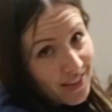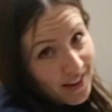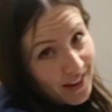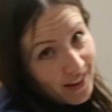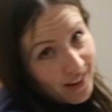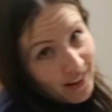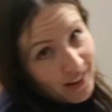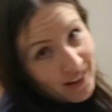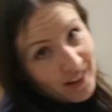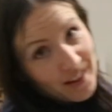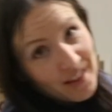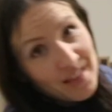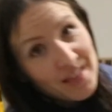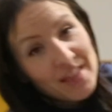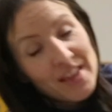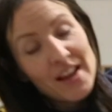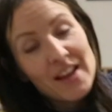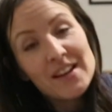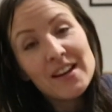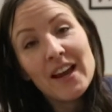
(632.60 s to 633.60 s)
thing
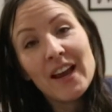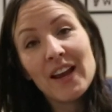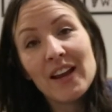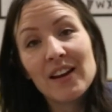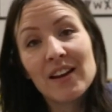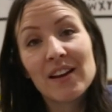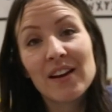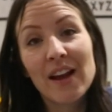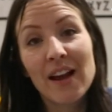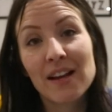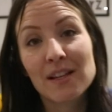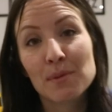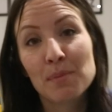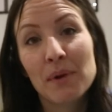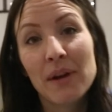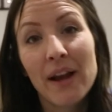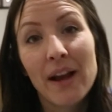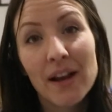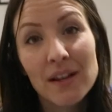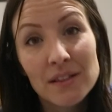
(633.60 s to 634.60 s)
that Hayden has
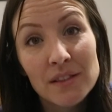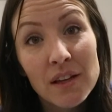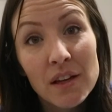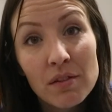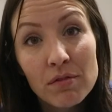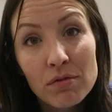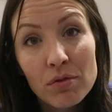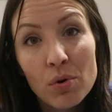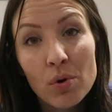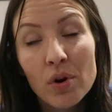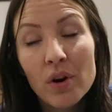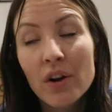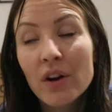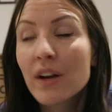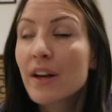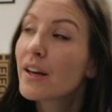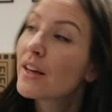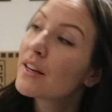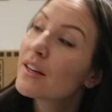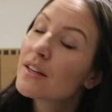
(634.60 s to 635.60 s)
been asking for
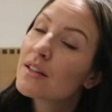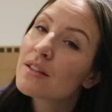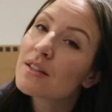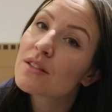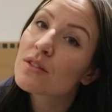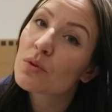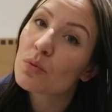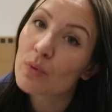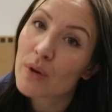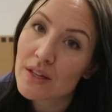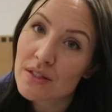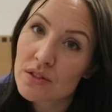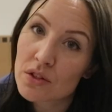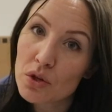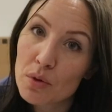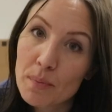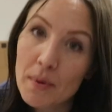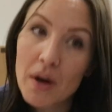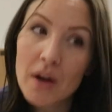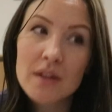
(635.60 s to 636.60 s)
is
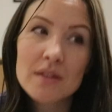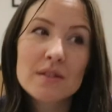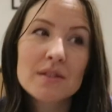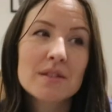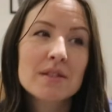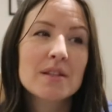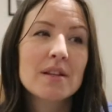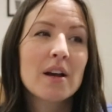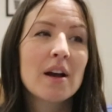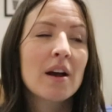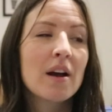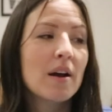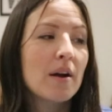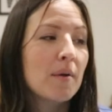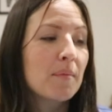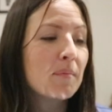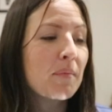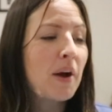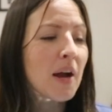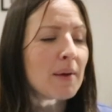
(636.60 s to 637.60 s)
rescue bots.
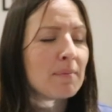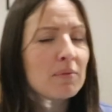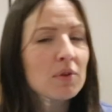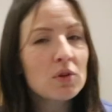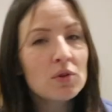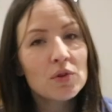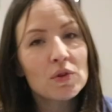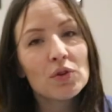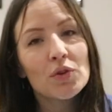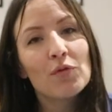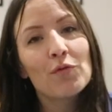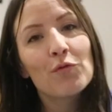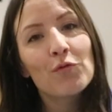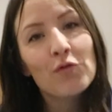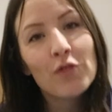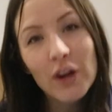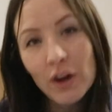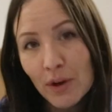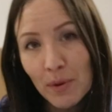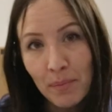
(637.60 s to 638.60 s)
Um, I'm
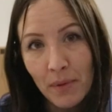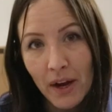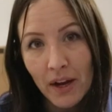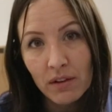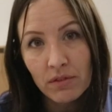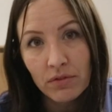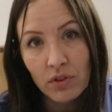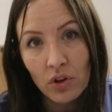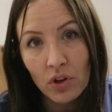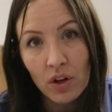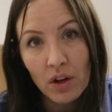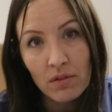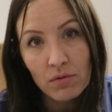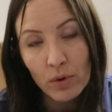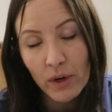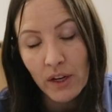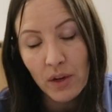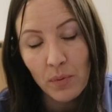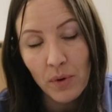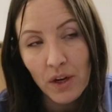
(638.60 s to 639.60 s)
very mindful of
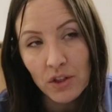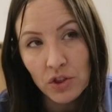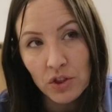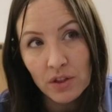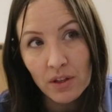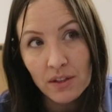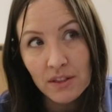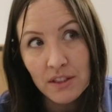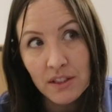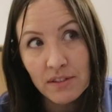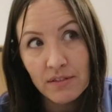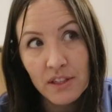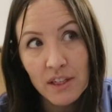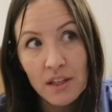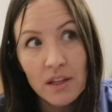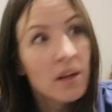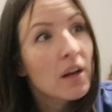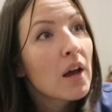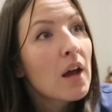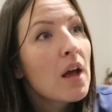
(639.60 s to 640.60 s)
what he watches on
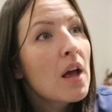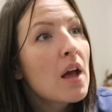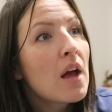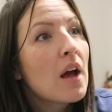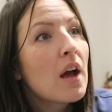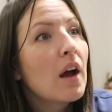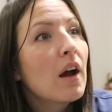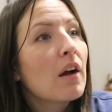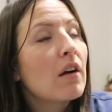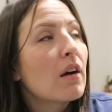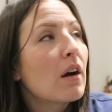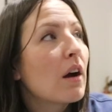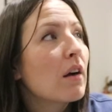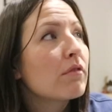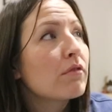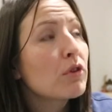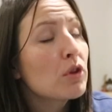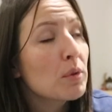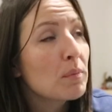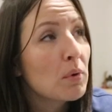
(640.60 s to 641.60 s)
TV. Uh,
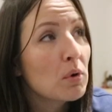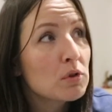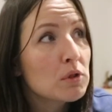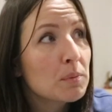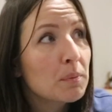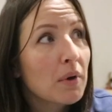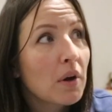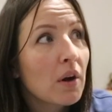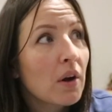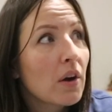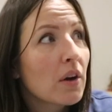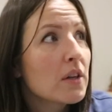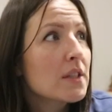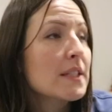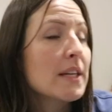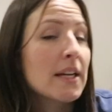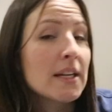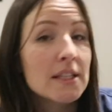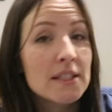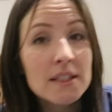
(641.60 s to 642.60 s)
for the most part,
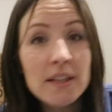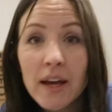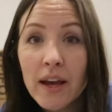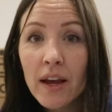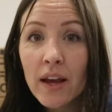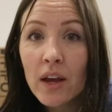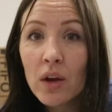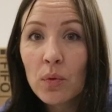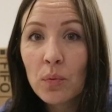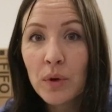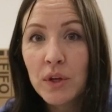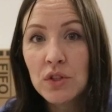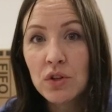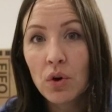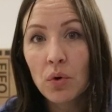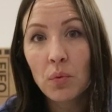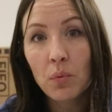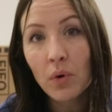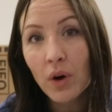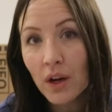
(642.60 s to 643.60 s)
day to day, we
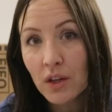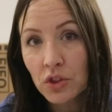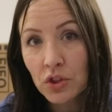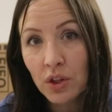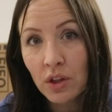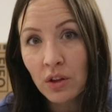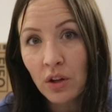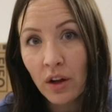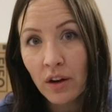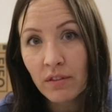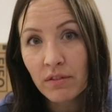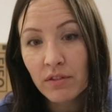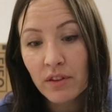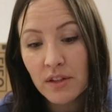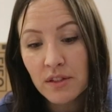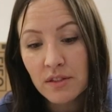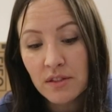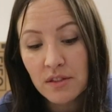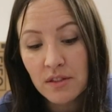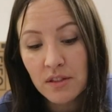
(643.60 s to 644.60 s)
don't watch a lot of
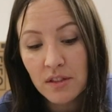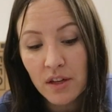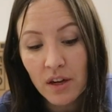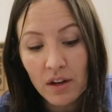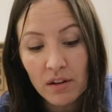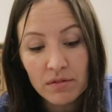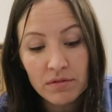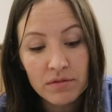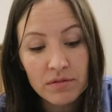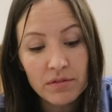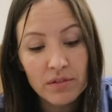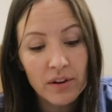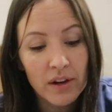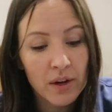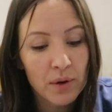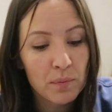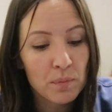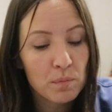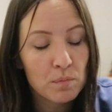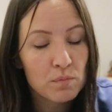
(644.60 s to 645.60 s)
this stuff.
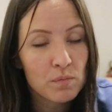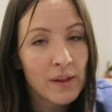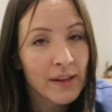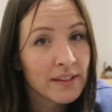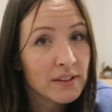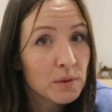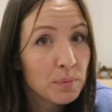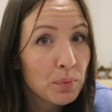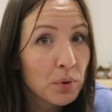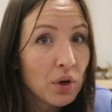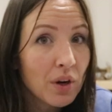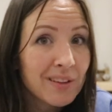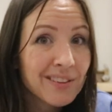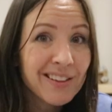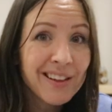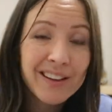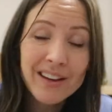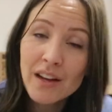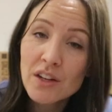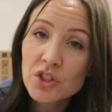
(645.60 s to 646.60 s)
I like to put on
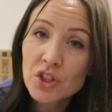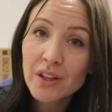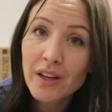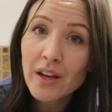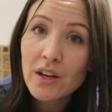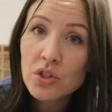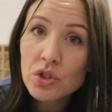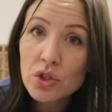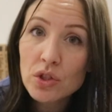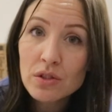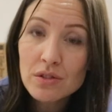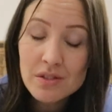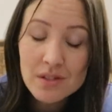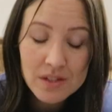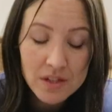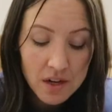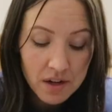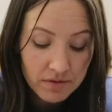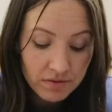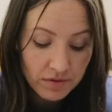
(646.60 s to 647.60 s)
like educational
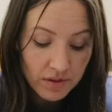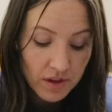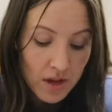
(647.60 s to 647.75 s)
stuff,